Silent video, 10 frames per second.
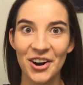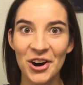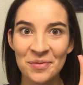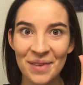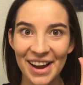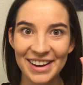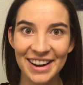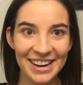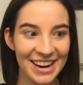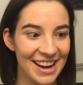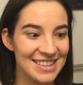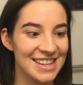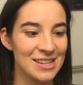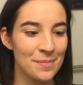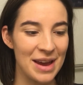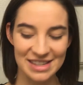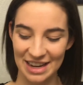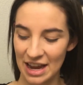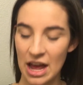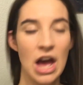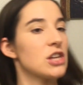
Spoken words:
Oh my goodness, that's amazing.